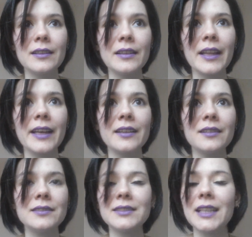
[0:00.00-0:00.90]
like
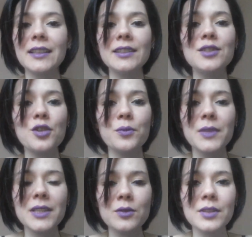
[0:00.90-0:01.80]
Talent is Your
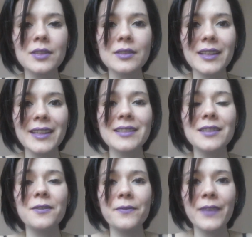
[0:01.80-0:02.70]
Mistress is
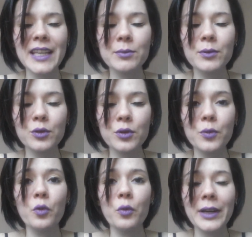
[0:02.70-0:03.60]
the Facebook group
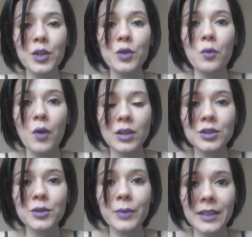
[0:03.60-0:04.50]
where you
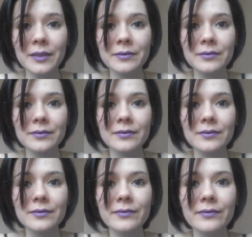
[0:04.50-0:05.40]
want to be.
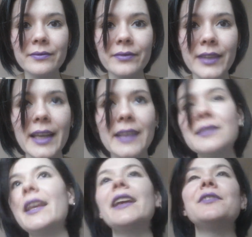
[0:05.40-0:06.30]
And
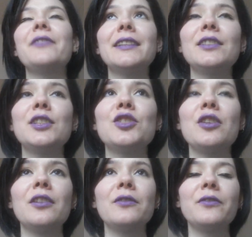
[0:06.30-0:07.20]
take advantage
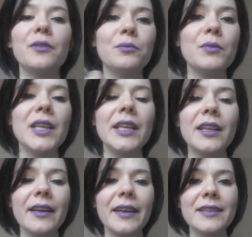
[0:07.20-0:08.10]
of
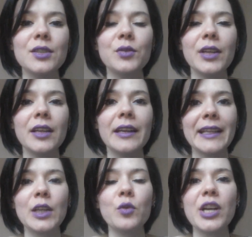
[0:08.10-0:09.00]
me answering
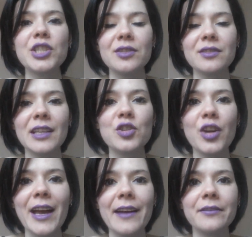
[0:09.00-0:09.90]
any questions that you
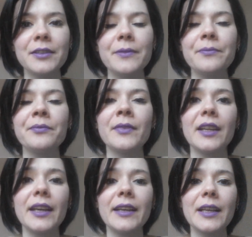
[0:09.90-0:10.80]
have.
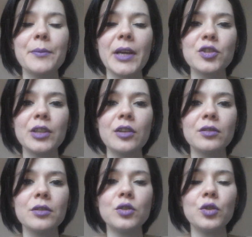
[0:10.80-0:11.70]
And I'm actually
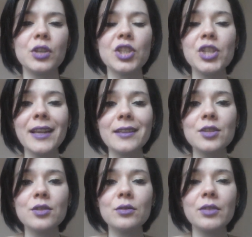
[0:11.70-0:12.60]
gonna do a
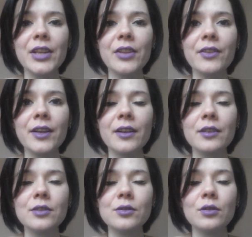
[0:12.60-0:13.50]
challenge soon in
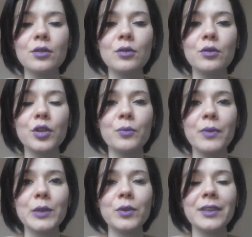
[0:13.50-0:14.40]
there, so you
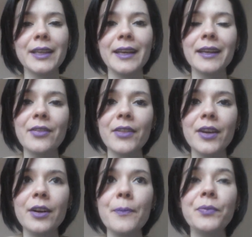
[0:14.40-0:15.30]
might want to get in
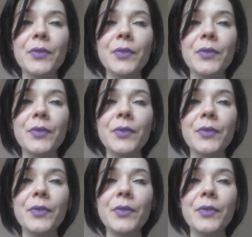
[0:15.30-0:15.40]
there.